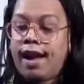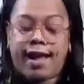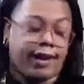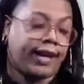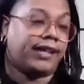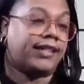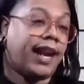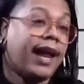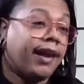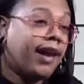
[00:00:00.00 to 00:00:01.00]
uh, like I said,
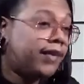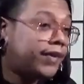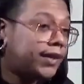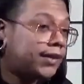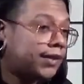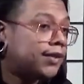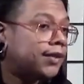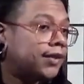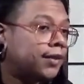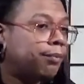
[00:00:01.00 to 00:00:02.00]
I love it,
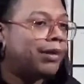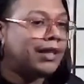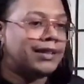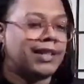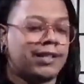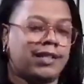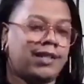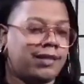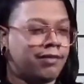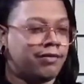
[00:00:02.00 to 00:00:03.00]
but it just
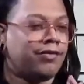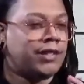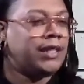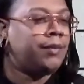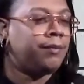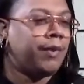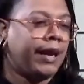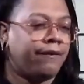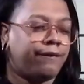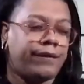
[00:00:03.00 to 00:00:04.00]
doesn't seem
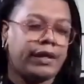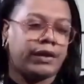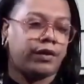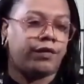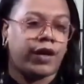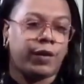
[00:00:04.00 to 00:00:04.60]
and feel very